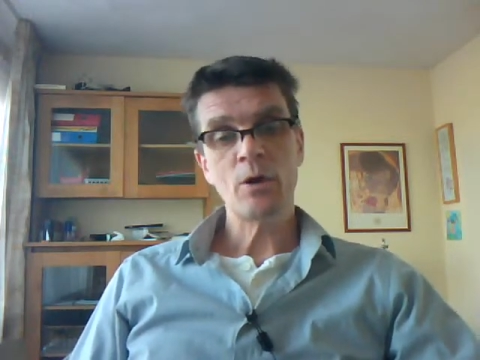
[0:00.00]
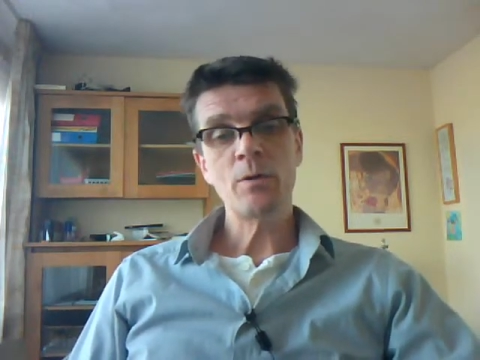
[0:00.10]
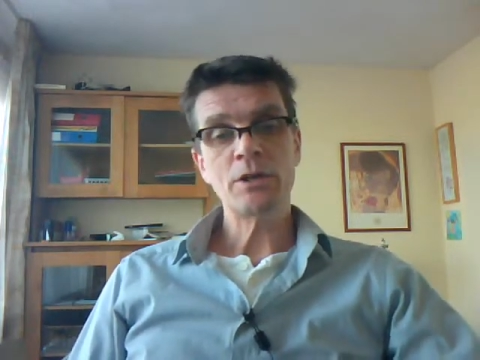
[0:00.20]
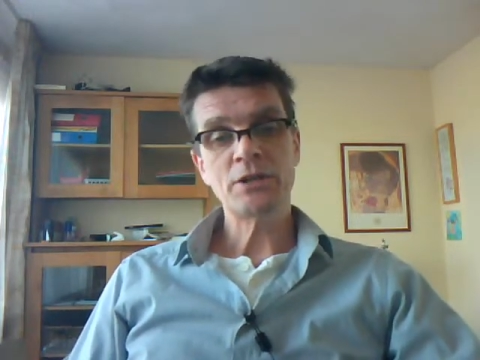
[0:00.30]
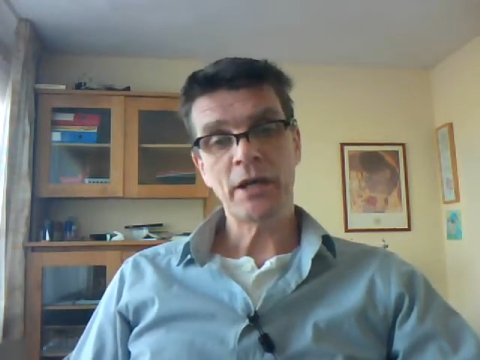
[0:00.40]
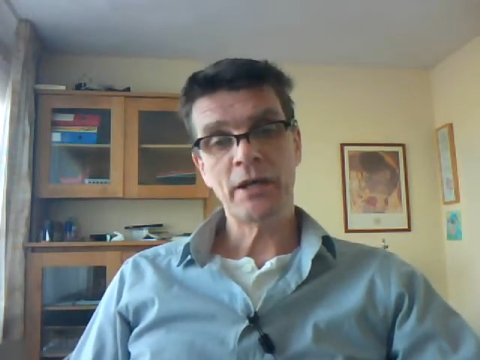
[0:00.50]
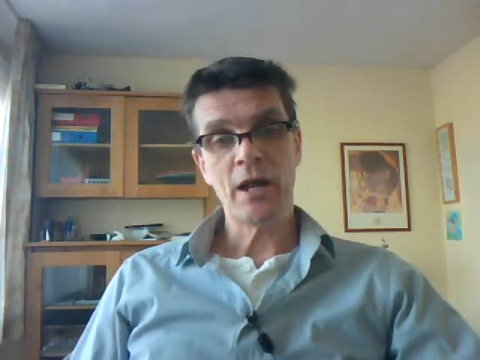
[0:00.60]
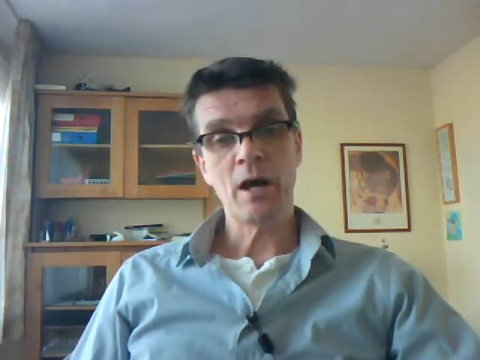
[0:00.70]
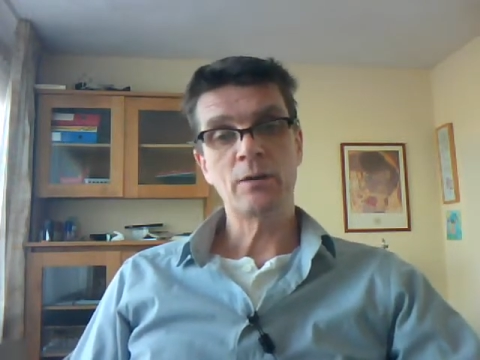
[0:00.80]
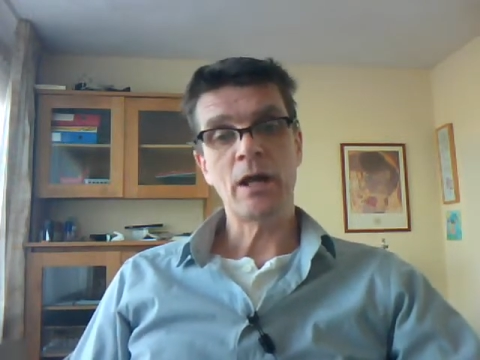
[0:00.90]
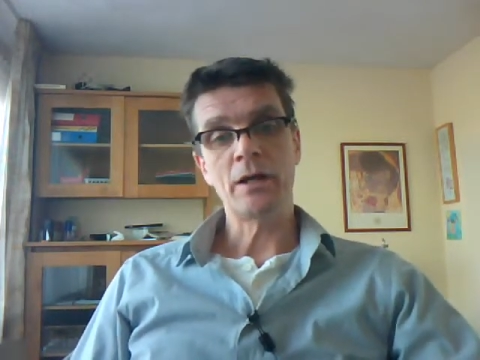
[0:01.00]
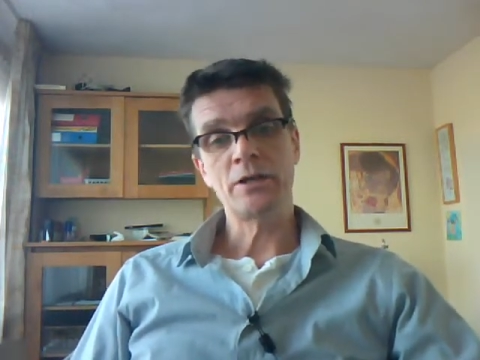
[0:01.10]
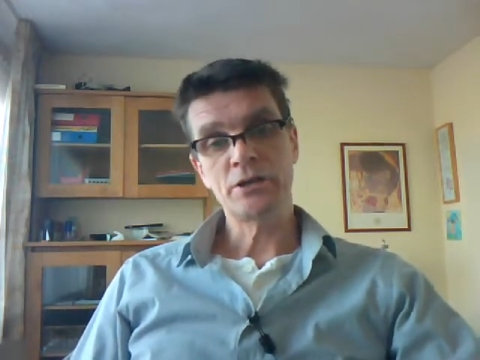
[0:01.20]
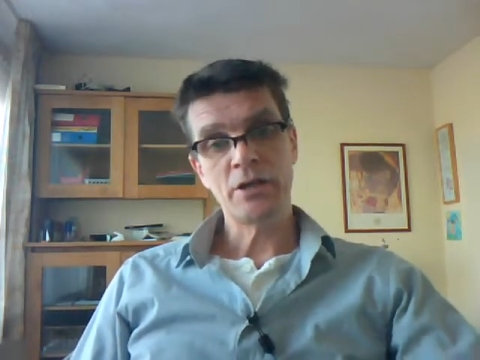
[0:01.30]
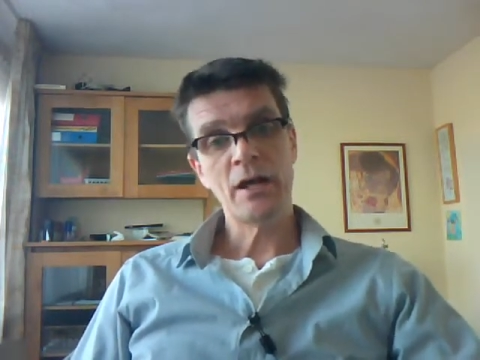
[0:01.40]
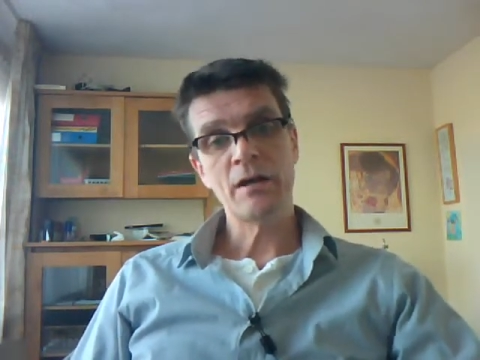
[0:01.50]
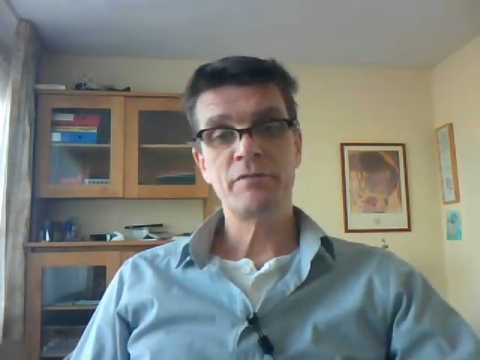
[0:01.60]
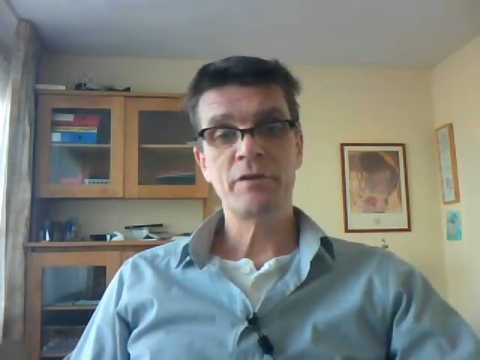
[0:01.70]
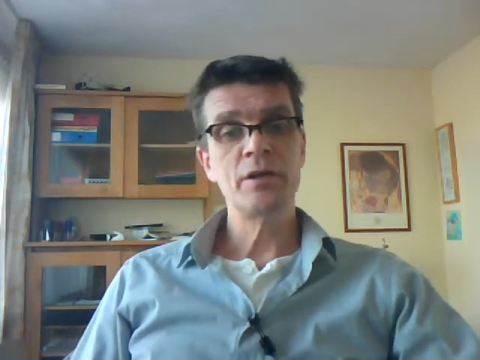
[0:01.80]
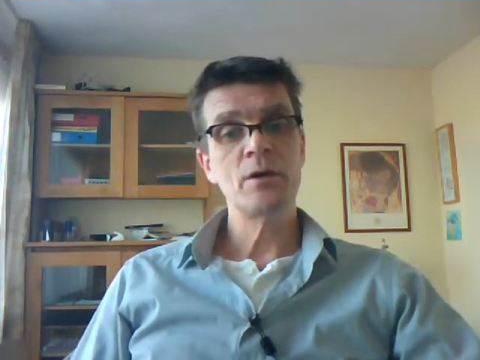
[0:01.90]
Go and check it out and share the
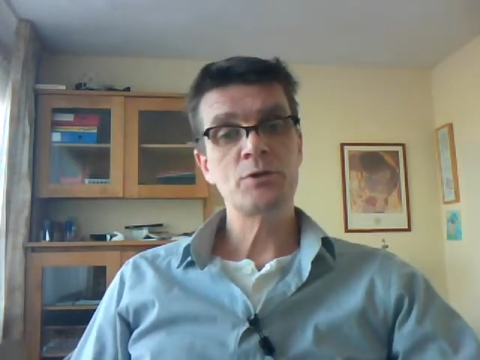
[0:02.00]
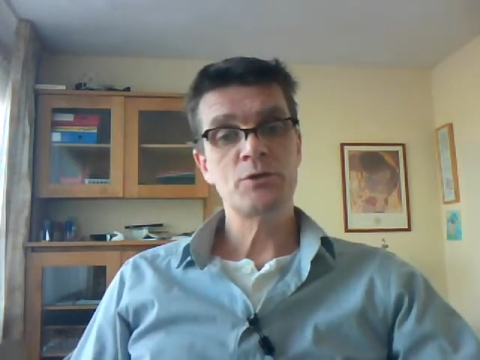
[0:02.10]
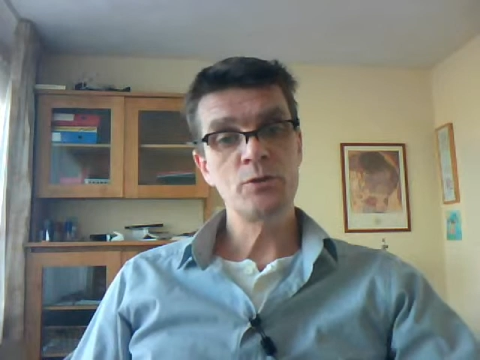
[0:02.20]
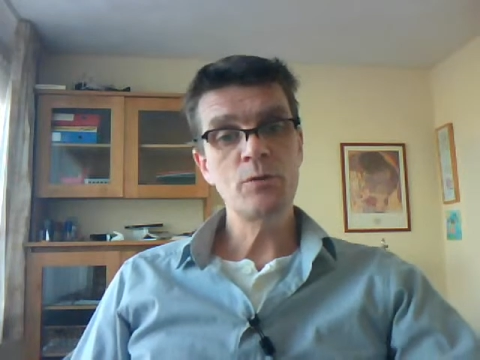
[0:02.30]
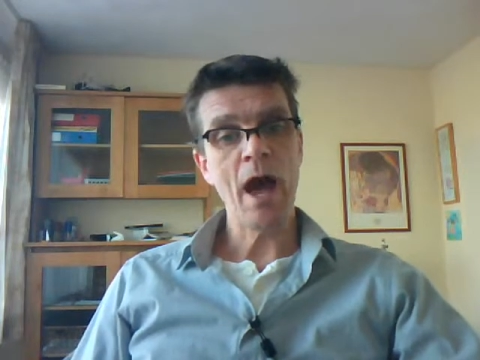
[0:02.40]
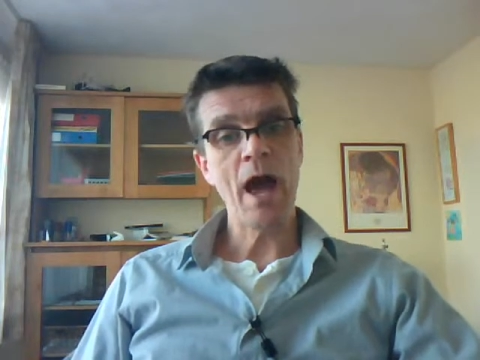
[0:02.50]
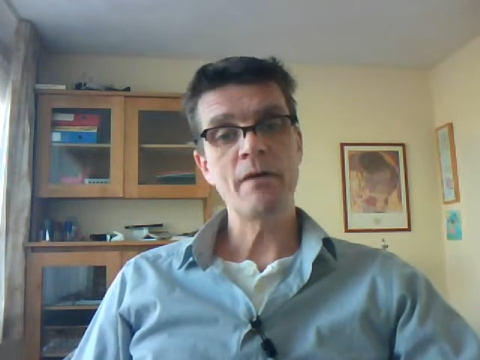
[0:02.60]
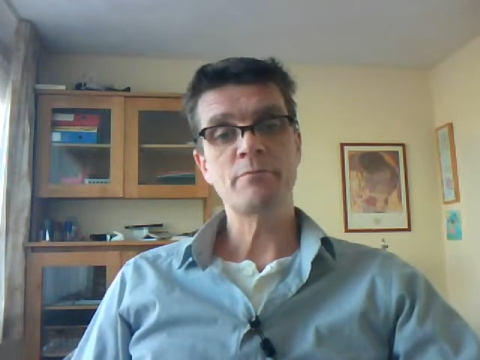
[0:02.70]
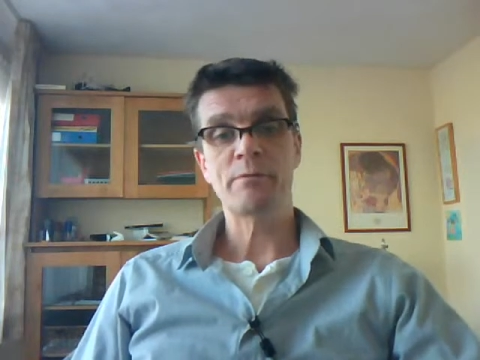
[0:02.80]
videos you have